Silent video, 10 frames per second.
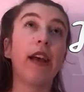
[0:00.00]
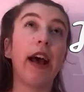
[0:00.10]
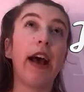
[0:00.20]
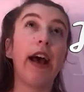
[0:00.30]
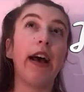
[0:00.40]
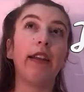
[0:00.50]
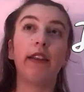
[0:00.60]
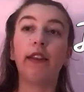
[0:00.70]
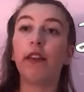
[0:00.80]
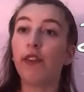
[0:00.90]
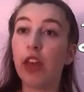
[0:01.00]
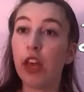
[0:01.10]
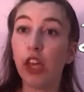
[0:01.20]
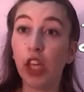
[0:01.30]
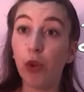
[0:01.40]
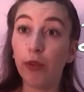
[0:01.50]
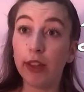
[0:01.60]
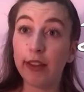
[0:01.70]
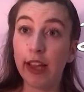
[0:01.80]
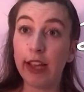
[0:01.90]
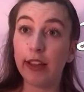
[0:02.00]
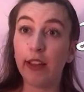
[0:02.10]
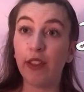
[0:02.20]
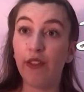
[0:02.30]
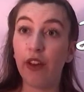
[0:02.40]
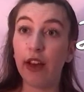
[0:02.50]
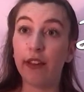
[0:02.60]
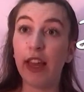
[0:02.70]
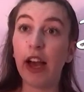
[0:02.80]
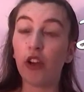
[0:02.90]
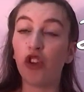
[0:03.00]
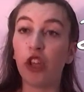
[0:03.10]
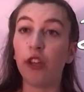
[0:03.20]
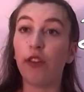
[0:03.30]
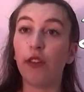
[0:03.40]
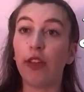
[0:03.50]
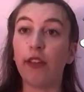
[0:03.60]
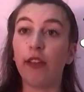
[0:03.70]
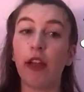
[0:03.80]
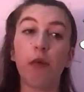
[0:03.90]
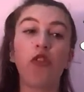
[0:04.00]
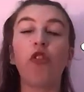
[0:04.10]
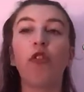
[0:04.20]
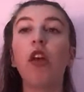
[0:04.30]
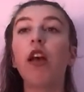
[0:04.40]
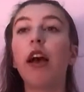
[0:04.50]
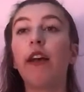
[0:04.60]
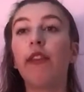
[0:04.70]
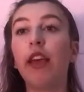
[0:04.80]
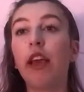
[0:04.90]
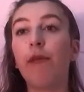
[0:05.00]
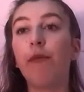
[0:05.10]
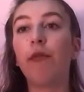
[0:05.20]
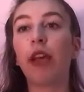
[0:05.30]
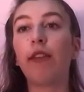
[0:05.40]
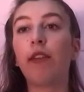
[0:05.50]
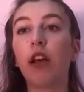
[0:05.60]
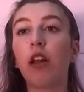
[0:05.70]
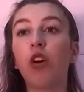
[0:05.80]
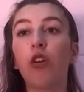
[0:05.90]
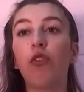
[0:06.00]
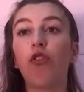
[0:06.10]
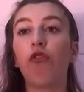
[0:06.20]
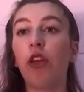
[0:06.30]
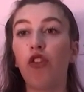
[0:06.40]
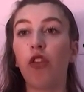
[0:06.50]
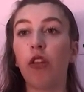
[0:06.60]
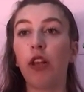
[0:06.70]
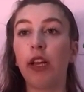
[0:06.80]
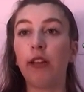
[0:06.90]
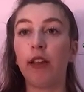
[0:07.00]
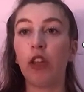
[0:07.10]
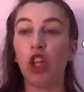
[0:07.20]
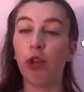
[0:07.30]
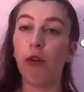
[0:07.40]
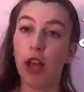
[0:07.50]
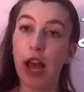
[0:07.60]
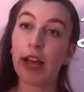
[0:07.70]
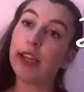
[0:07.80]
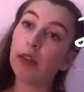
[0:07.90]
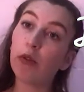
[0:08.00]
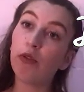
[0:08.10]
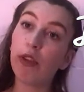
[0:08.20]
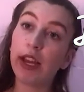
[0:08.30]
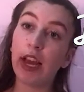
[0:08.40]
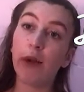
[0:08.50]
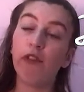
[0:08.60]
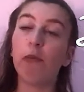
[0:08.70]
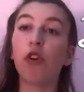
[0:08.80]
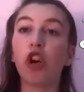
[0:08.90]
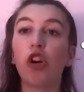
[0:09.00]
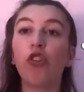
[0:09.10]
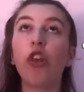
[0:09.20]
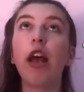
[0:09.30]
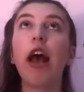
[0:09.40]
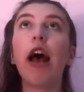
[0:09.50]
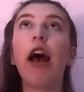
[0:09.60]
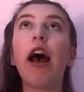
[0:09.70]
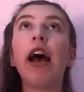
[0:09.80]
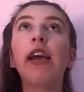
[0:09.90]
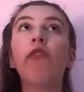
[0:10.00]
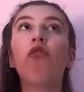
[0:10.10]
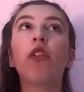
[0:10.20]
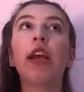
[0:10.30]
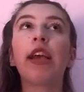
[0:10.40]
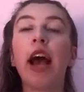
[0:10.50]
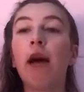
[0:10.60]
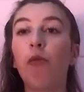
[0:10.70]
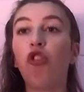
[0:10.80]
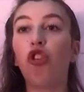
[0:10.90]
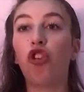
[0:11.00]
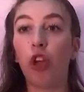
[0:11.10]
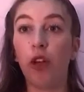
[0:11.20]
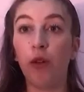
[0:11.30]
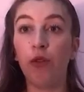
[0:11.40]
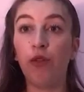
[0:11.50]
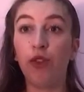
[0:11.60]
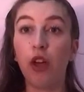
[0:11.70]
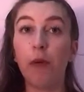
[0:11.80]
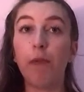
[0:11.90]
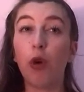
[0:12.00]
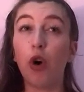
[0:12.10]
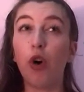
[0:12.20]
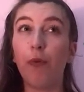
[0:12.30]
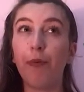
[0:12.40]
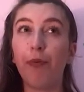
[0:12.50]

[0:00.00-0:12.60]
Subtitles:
and the uniting and the actions and things like that, which is, and the like circle of concentration it links into. And this was really helpful, because I've done like amateur shows, but